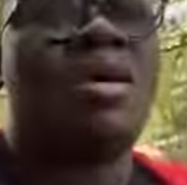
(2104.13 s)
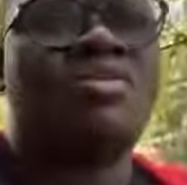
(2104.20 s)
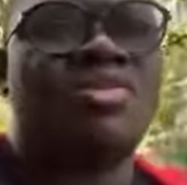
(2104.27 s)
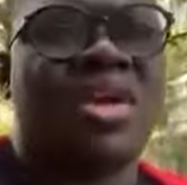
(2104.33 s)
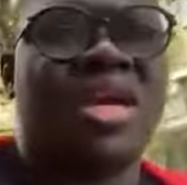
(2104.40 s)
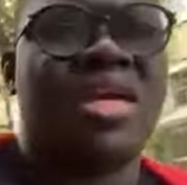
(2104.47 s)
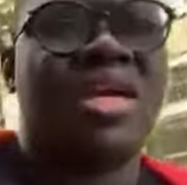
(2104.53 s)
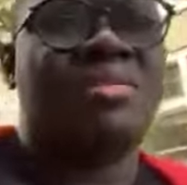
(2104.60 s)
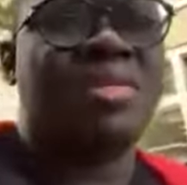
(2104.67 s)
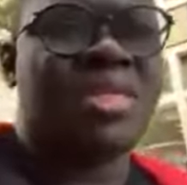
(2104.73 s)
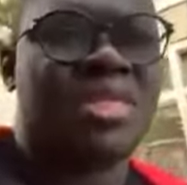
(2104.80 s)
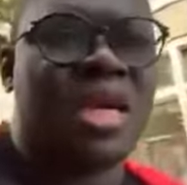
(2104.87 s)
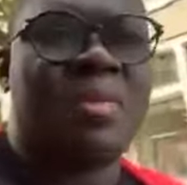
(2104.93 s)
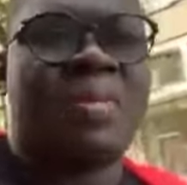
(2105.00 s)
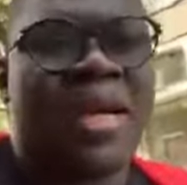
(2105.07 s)
tan tan tan
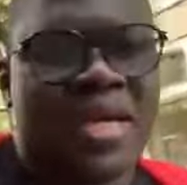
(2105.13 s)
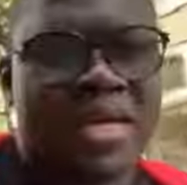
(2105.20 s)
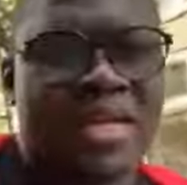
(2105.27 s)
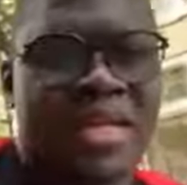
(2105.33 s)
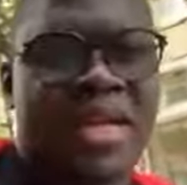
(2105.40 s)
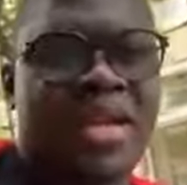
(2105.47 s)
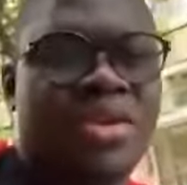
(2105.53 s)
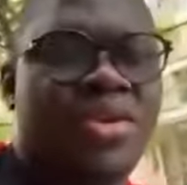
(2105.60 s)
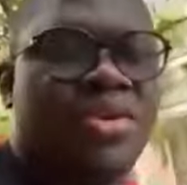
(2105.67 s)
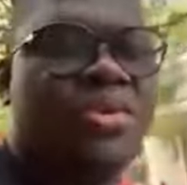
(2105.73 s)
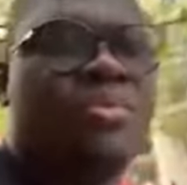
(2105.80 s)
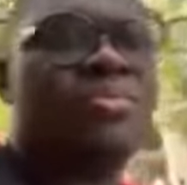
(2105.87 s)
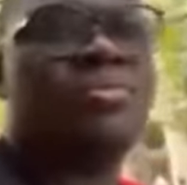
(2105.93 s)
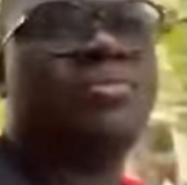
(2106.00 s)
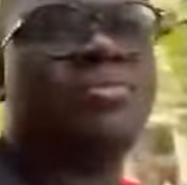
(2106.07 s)
tan tan, like a
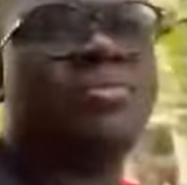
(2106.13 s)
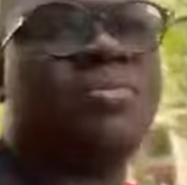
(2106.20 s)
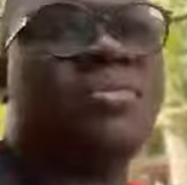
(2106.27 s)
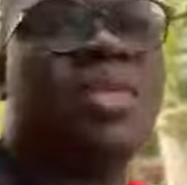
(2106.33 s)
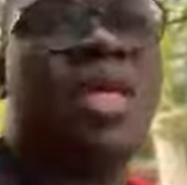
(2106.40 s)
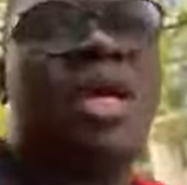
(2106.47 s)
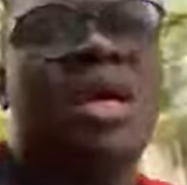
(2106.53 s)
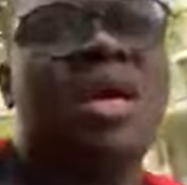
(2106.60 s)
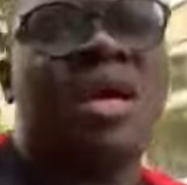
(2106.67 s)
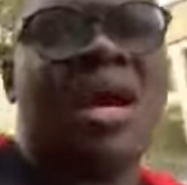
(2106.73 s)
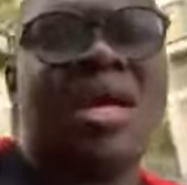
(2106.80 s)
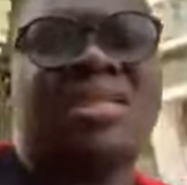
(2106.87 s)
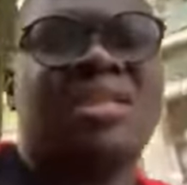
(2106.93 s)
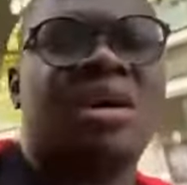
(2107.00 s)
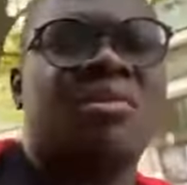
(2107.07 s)
piano sound.
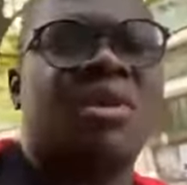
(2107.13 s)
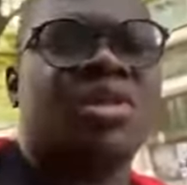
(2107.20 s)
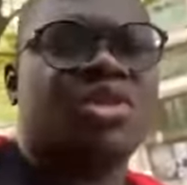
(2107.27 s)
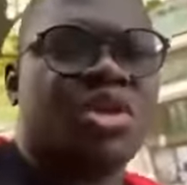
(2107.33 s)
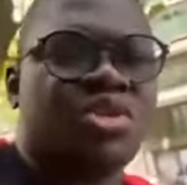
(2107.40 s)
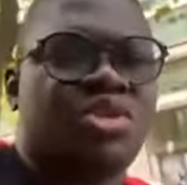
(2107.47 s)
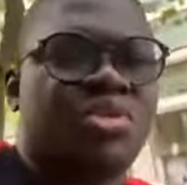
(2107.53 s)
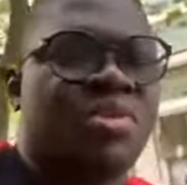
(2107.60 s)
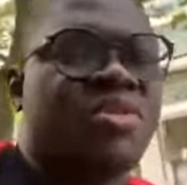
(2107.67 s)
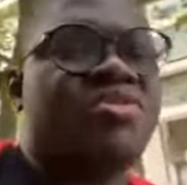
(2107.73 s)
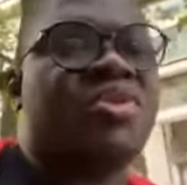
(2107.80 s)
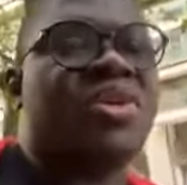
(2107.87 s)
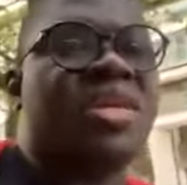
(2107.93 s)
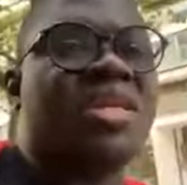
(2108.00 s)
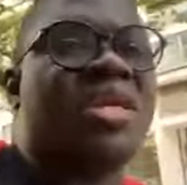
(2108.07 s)
If you
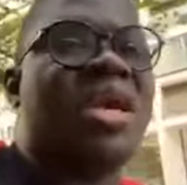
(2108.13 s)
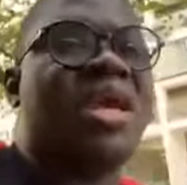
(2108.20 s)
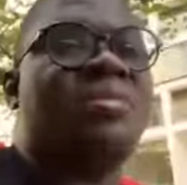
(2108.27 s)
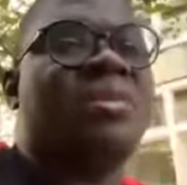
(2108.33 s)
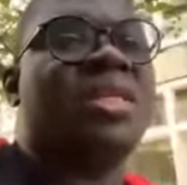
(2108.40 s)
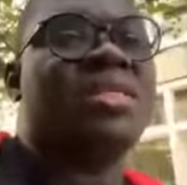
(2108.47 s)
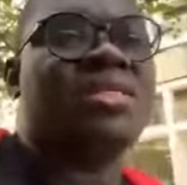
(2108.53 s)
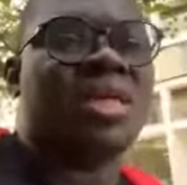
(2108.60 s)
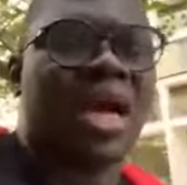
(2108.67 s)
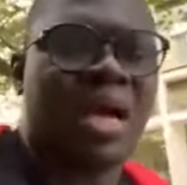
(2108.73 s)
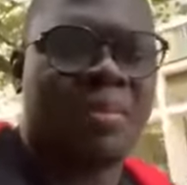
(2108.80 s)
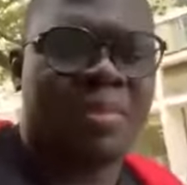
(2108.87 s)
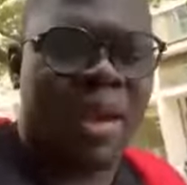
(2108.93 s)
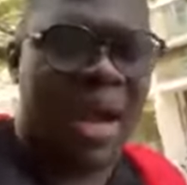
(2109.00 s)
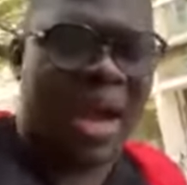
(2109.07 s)
can hear me type, I can
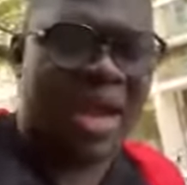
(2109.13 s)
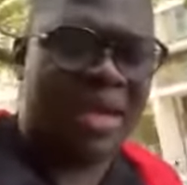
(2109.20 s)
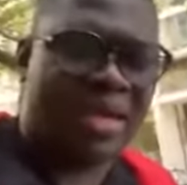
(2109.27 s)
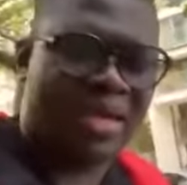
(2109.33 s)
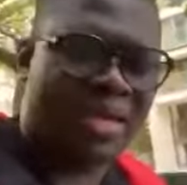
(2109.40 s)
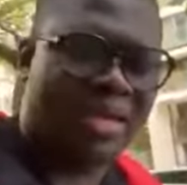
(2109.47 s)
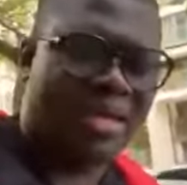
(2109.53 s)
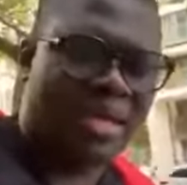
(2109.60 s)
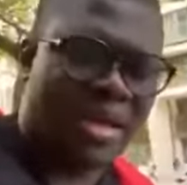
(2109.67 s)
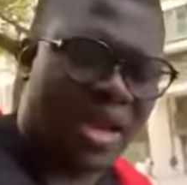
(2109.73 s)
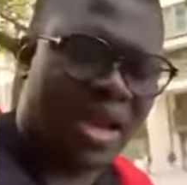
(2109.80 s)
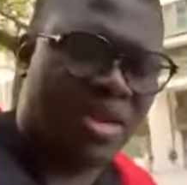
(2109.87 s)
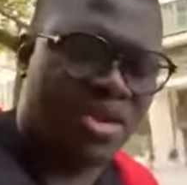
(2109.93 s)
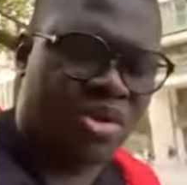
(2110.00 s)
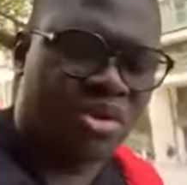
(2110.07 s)
hear you.
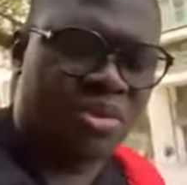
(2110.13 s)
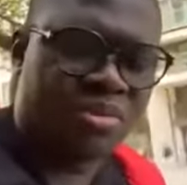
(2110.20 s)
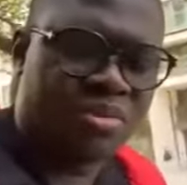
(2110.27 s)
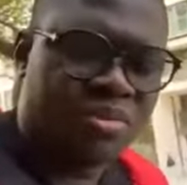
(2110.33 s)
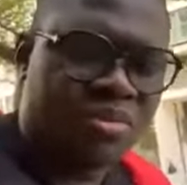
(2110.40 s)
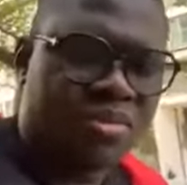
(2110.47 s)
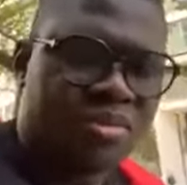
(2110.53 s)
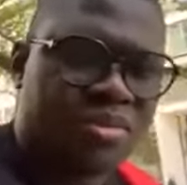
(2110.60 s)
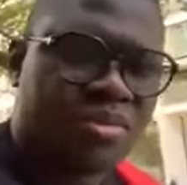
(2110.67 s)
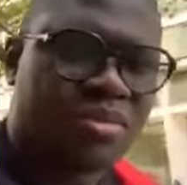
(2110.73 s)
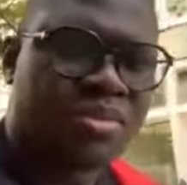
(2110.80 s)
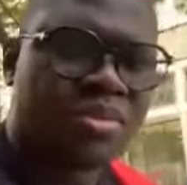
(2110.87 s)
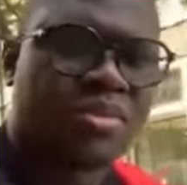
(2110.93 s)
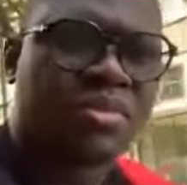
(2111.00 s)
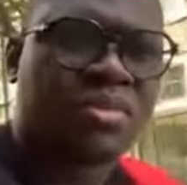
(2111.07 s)
Guys, come on,
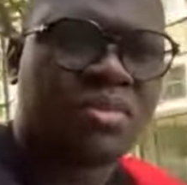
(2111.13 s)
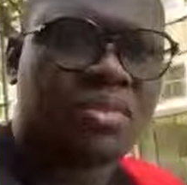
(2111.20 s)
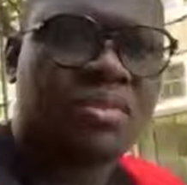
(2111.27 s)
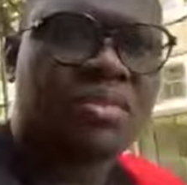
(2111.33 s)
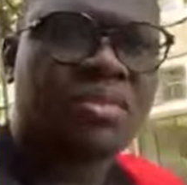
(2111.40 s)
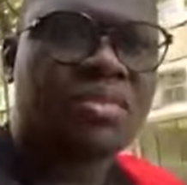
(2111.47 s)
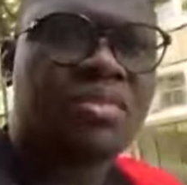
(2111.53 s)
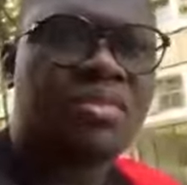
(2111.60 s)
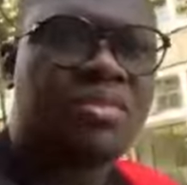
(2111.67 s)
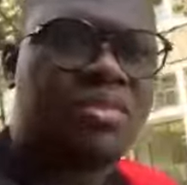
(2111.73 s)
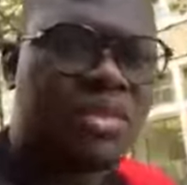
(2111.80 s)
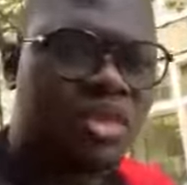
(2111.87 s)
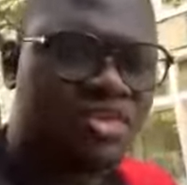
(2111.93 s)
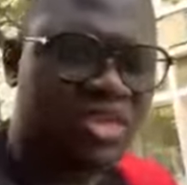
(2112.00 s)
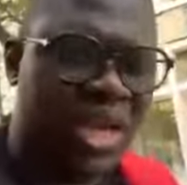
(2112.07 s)
talk to me. If you can hear
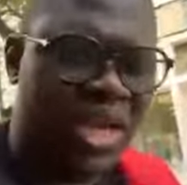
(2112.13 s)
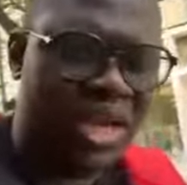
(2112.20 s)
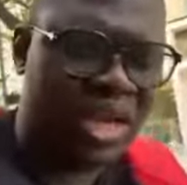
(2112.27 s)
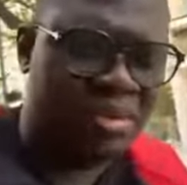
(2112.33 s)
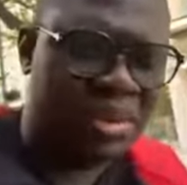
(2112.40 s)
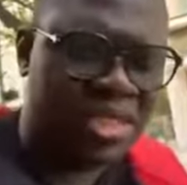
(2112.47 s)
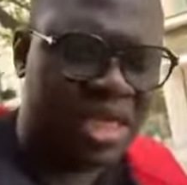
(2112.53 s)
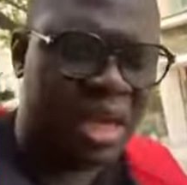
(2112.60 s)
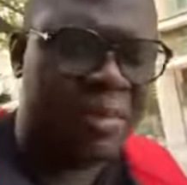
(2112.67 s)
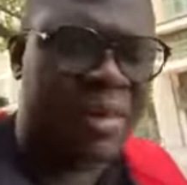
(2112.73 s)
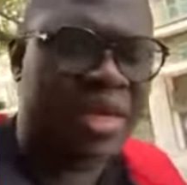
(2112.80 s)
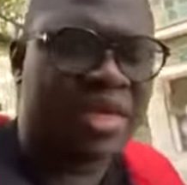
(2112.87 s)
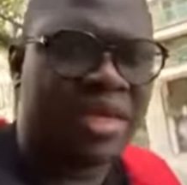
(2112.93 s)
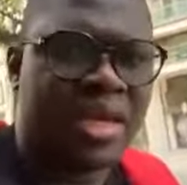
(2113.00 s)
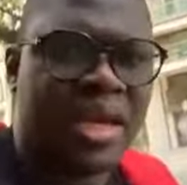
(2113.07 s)
me type, I
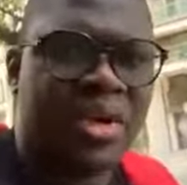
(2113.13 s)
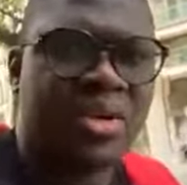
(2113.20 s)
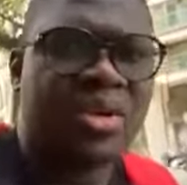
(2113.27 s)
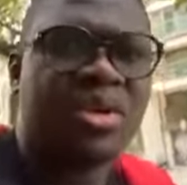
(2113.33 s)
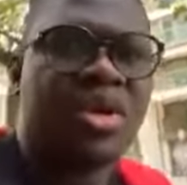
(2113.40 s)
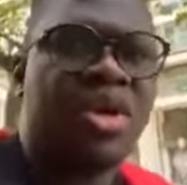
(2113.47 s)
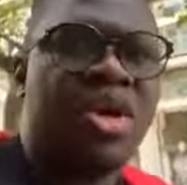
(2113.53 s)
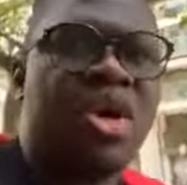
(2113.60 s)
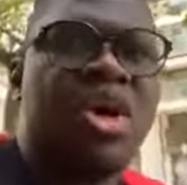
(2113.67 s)
can hear you.